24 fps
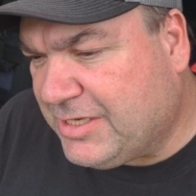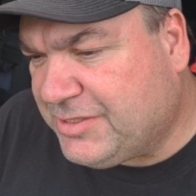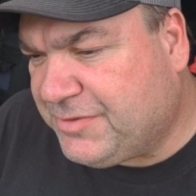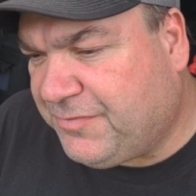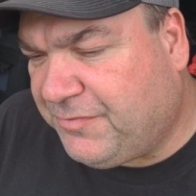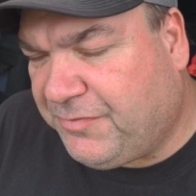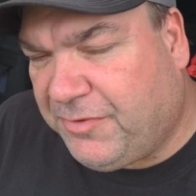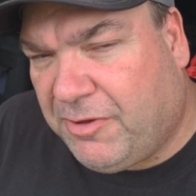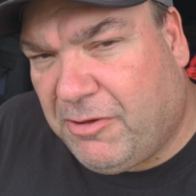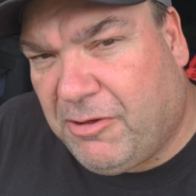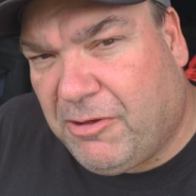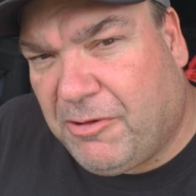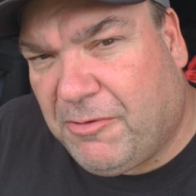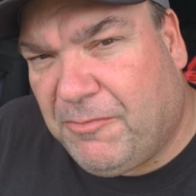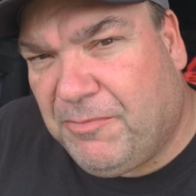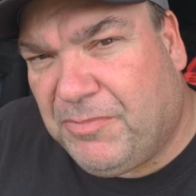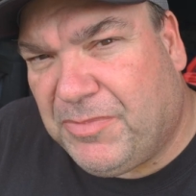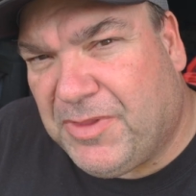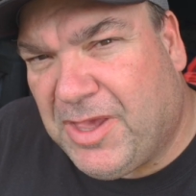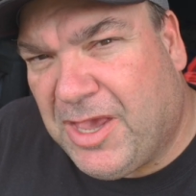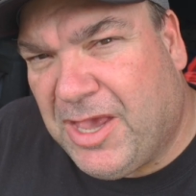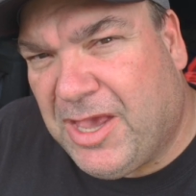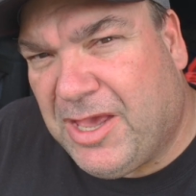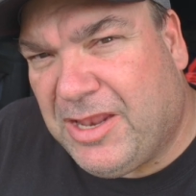fall,
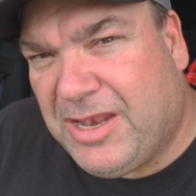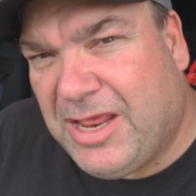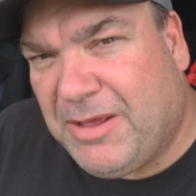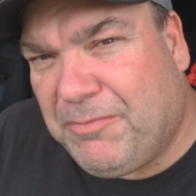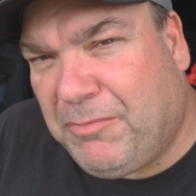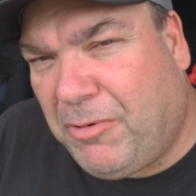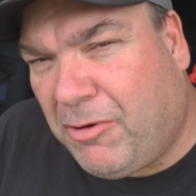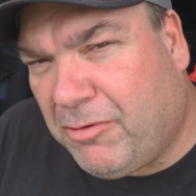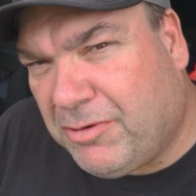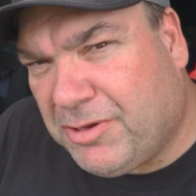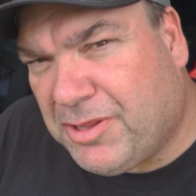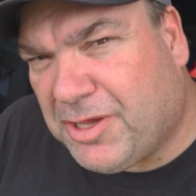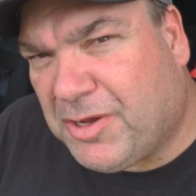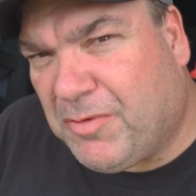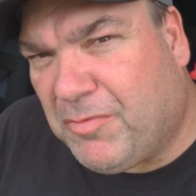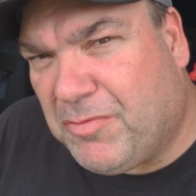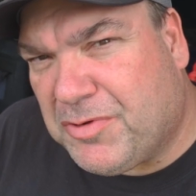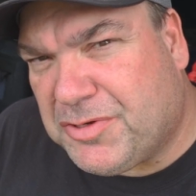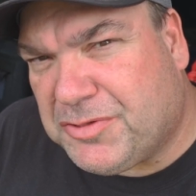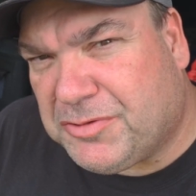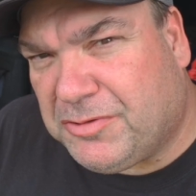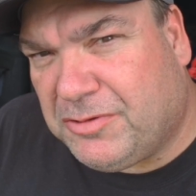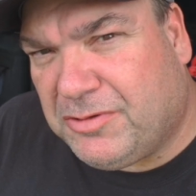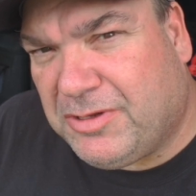and part of the
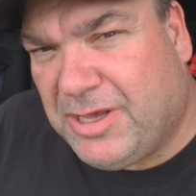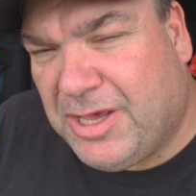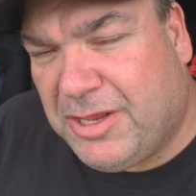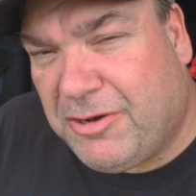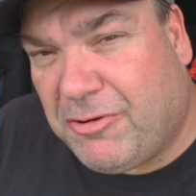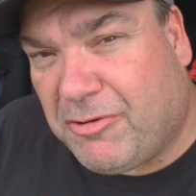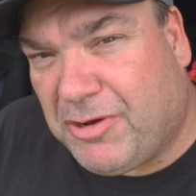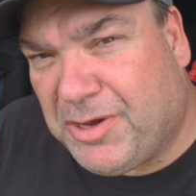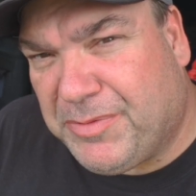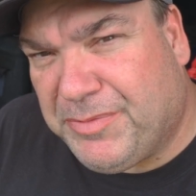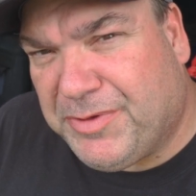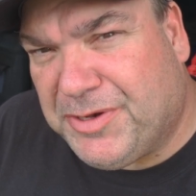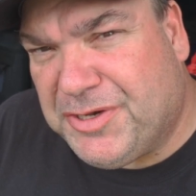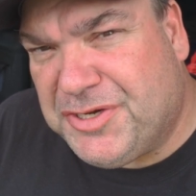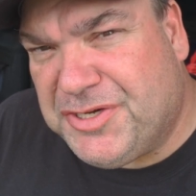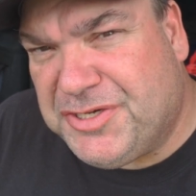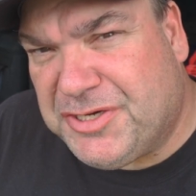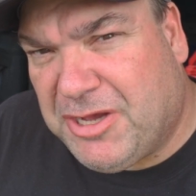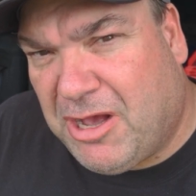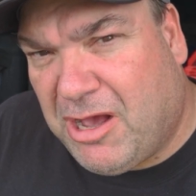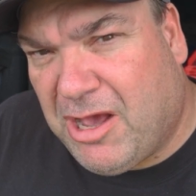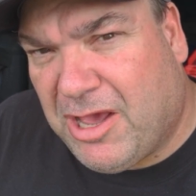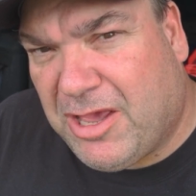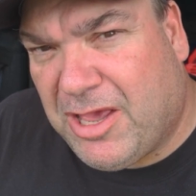commercial had already been
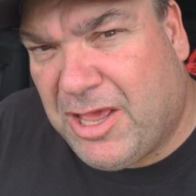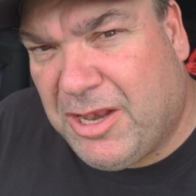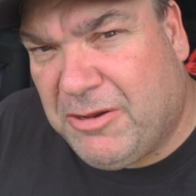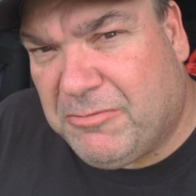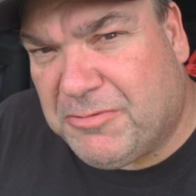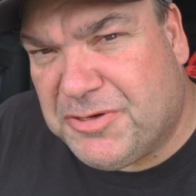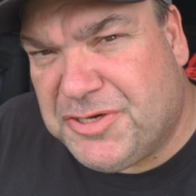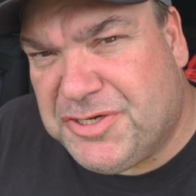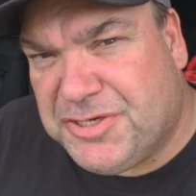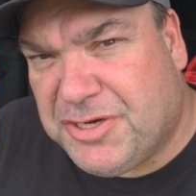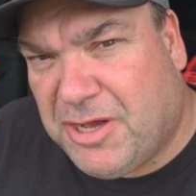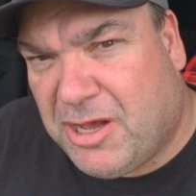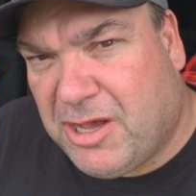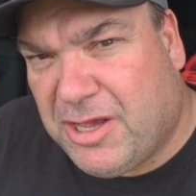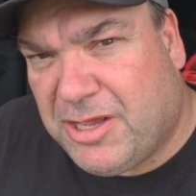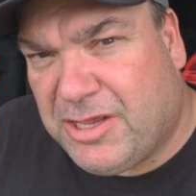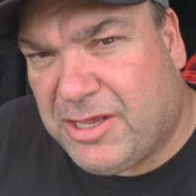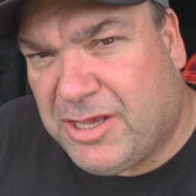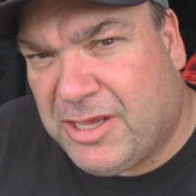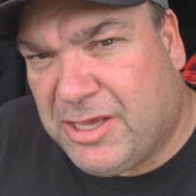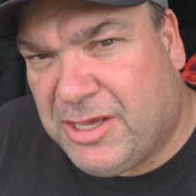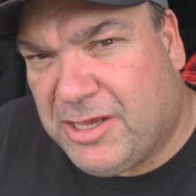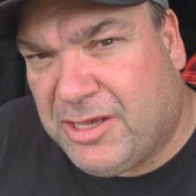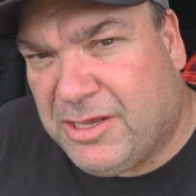shot, and it was shot
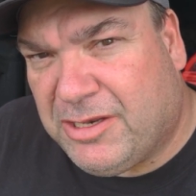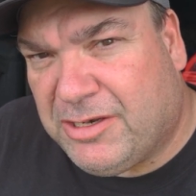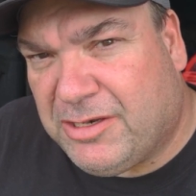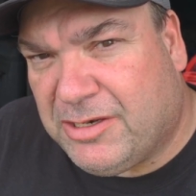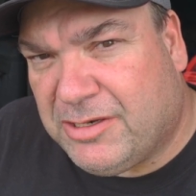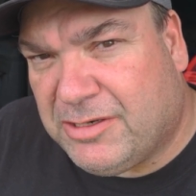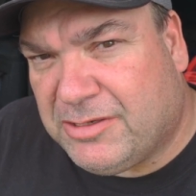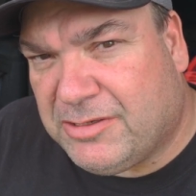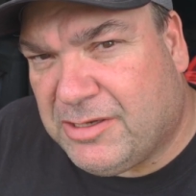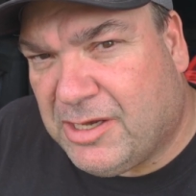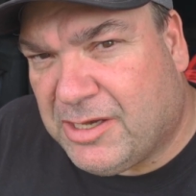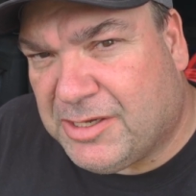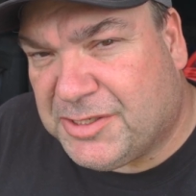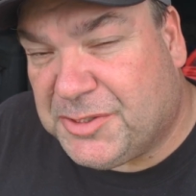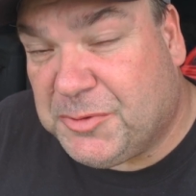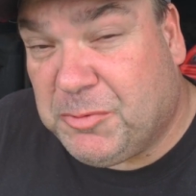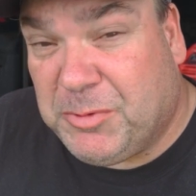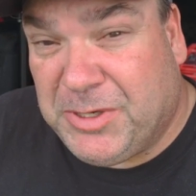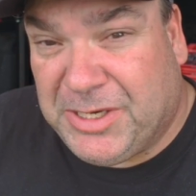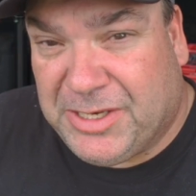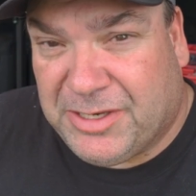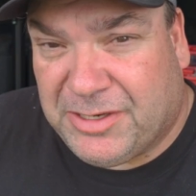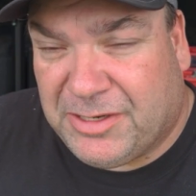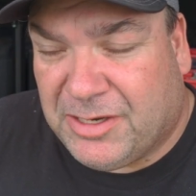in
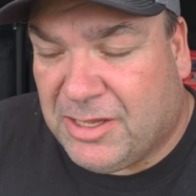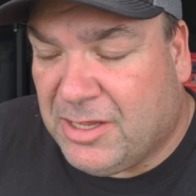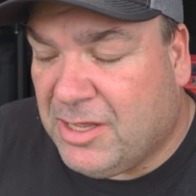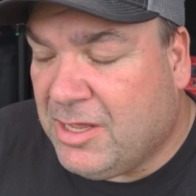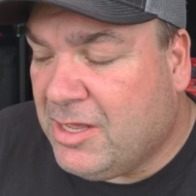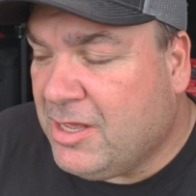Sweden,